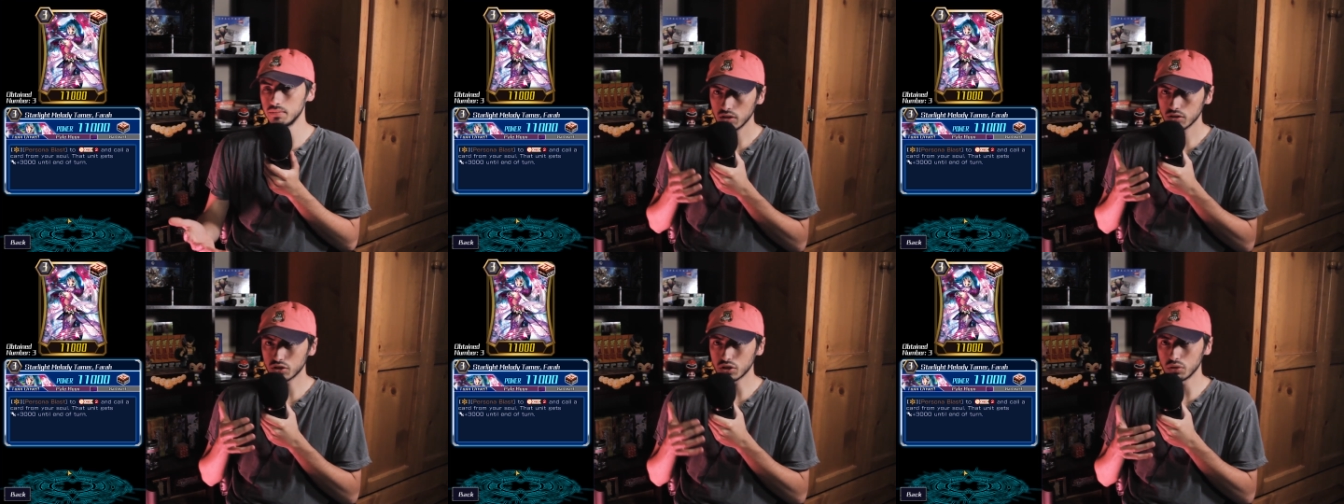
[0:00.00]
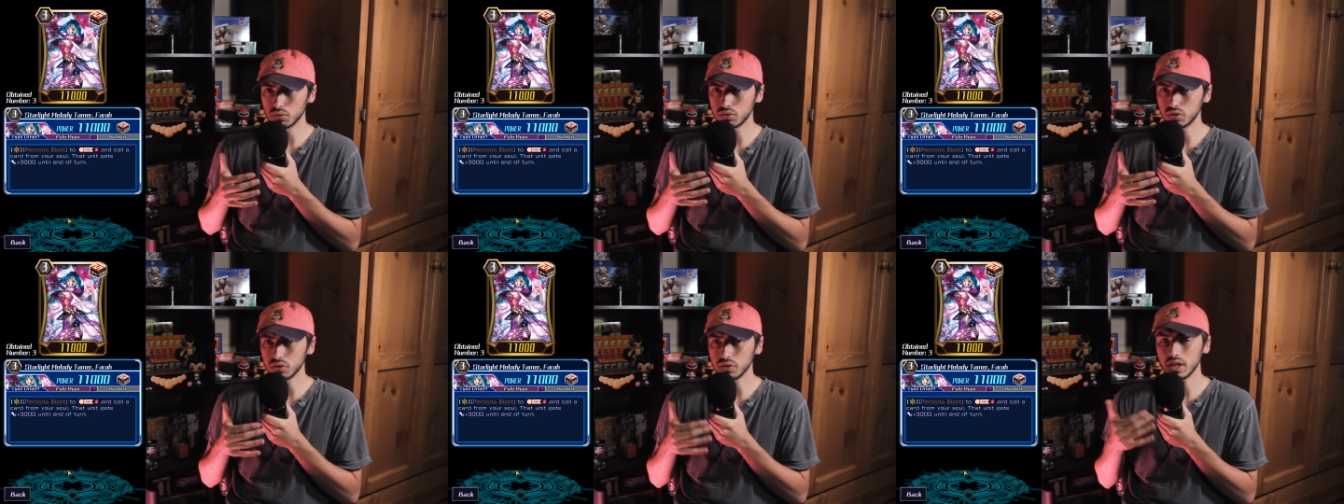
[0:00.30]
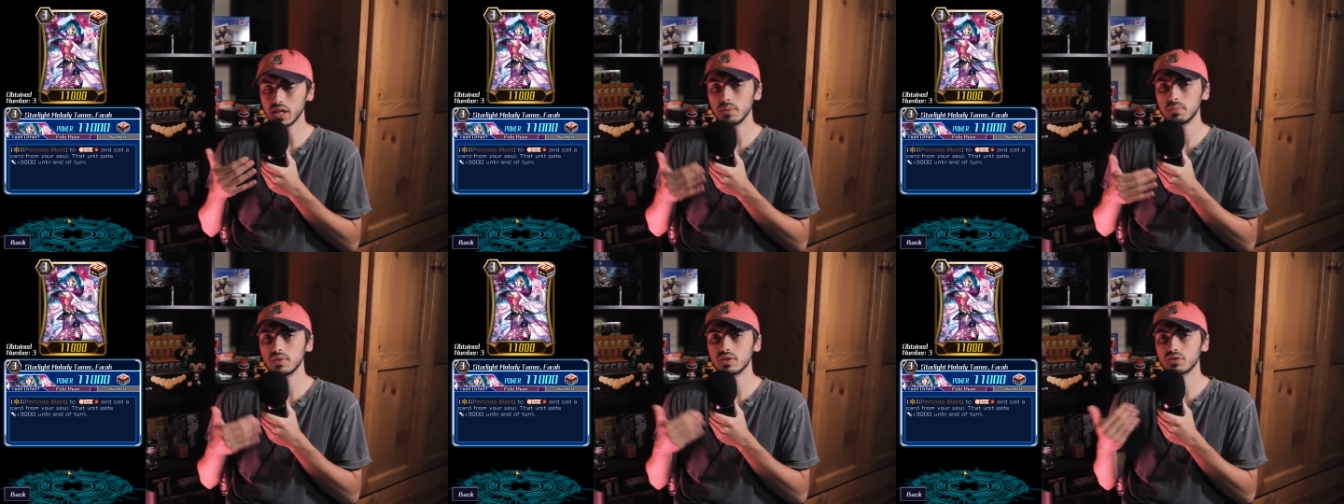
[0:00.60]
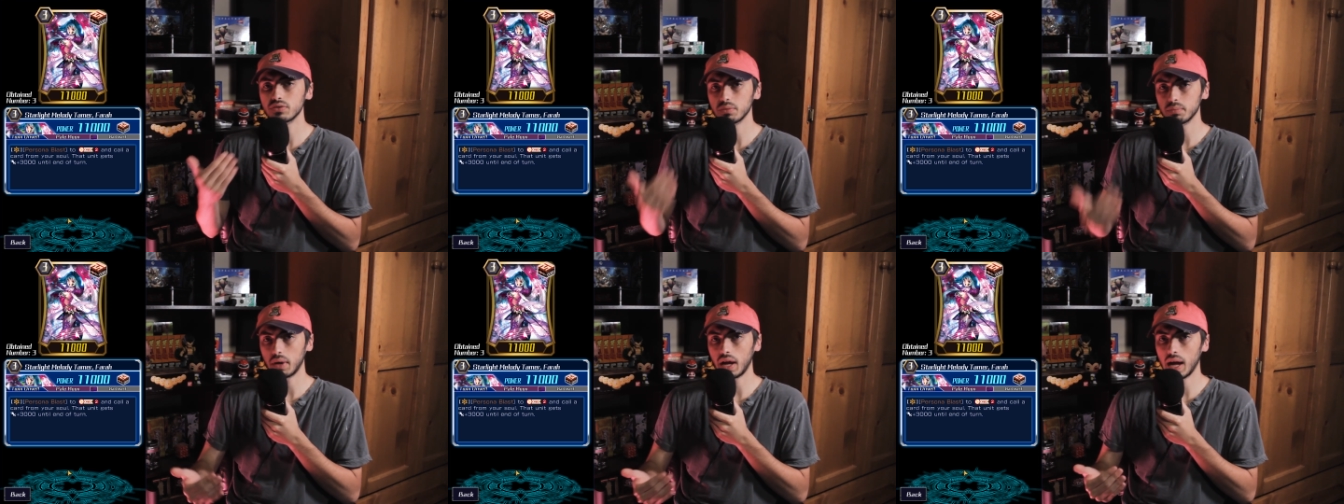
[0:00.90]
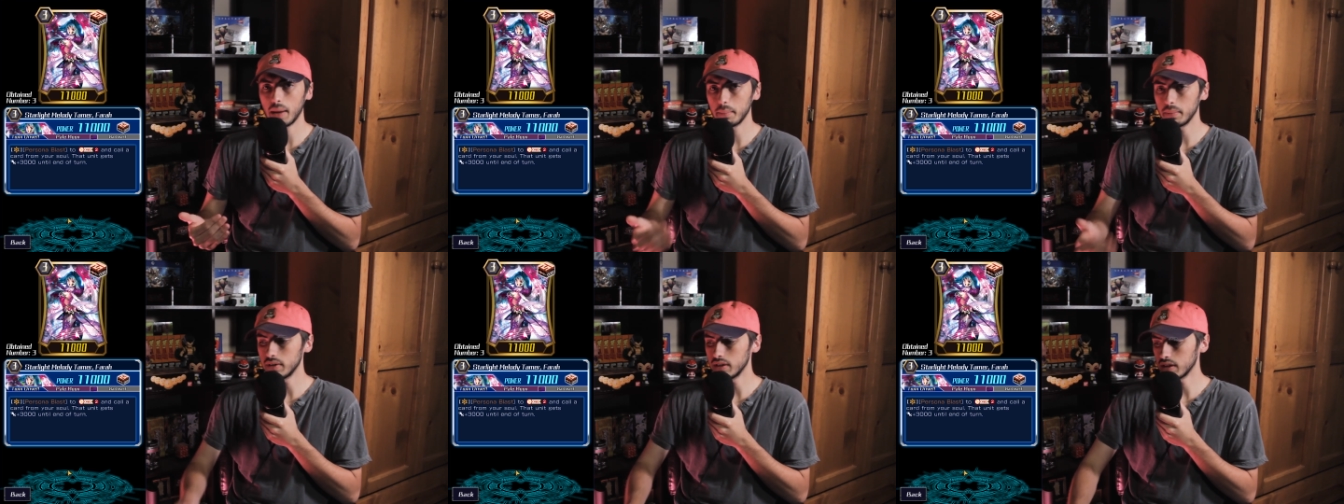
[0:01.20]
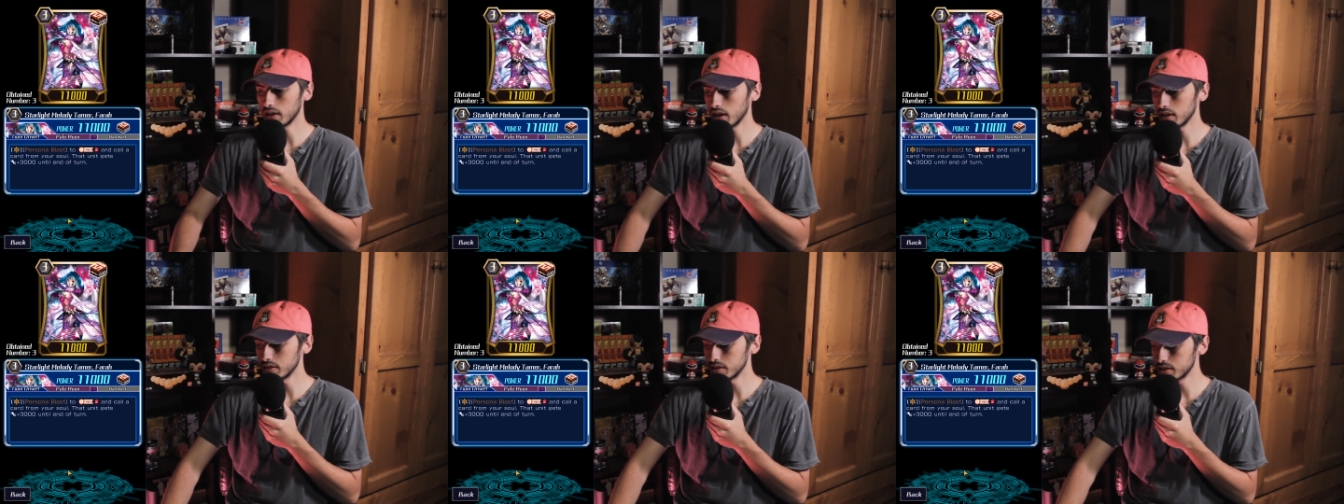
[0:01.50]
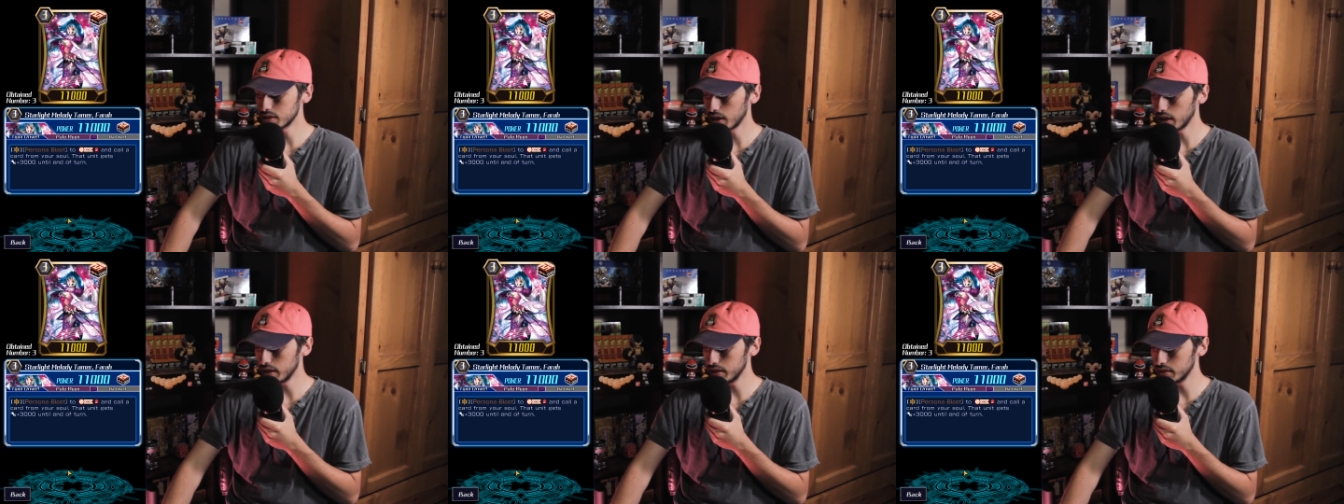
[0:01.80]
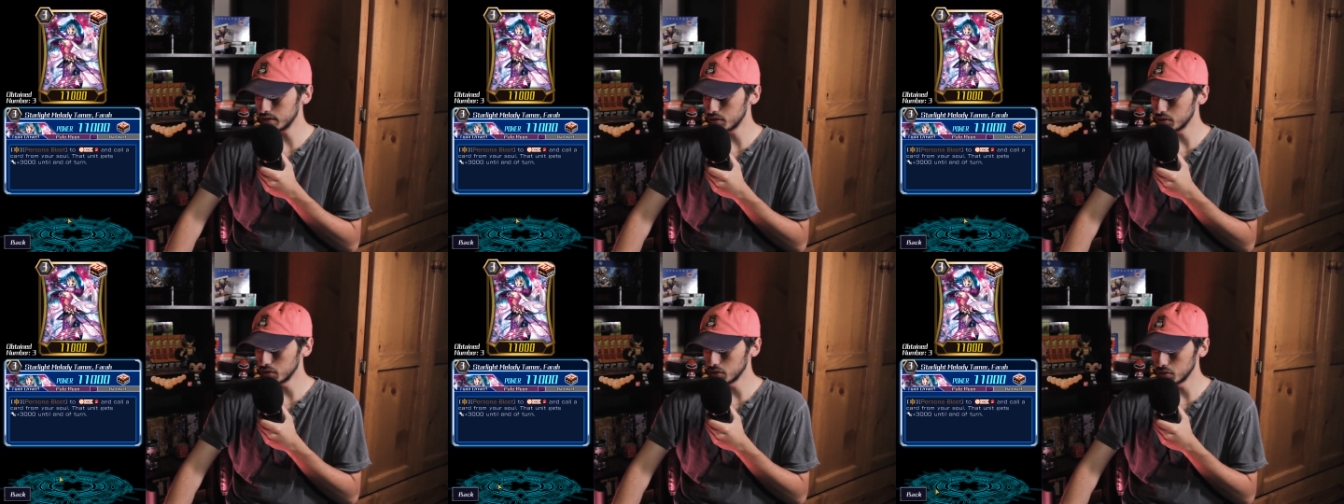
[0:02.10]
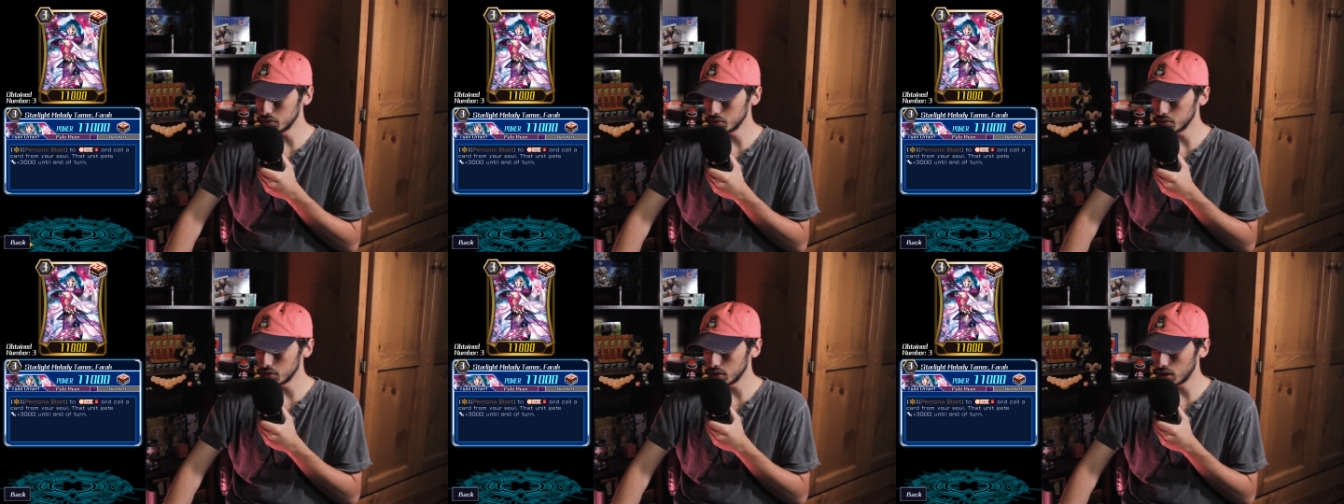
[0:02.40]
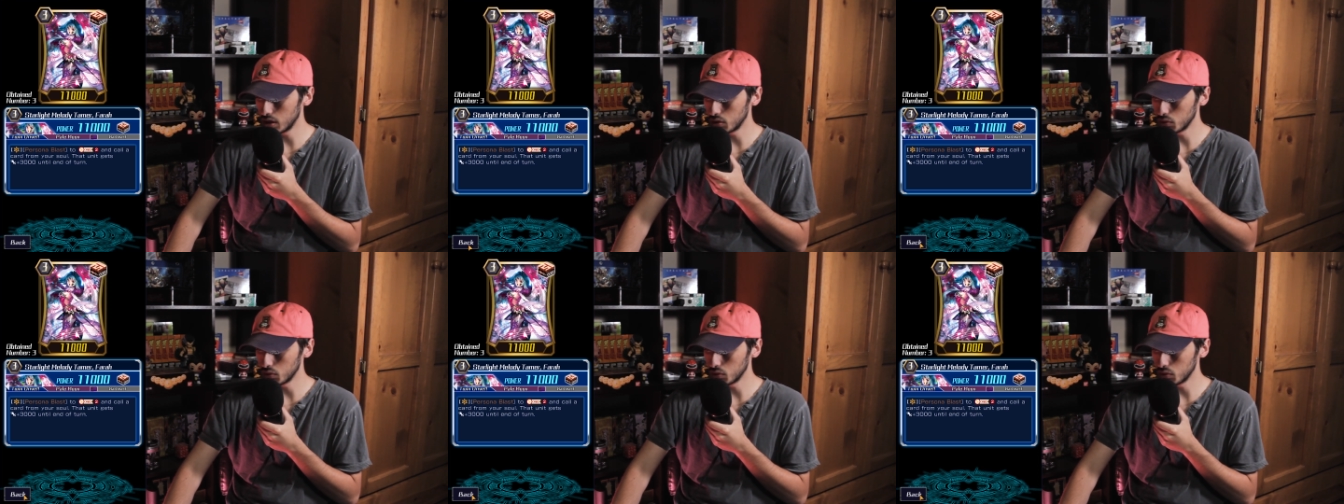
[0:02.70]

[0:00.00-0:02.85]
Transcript: So to keep this from happening, I decided to